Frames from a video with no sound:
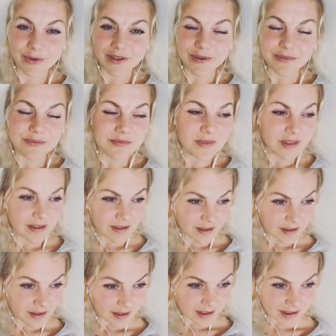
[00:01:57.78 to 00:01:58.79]
it
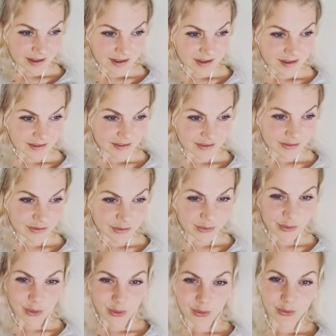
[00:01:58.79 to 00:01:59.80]
is
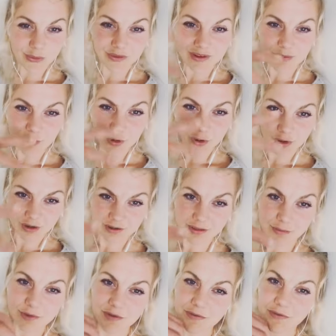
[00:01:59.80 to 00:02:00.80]
to hold them or lock
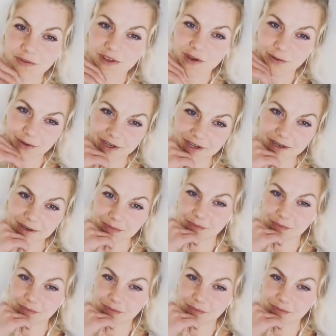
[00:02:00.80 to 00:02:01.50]
them in fear, right?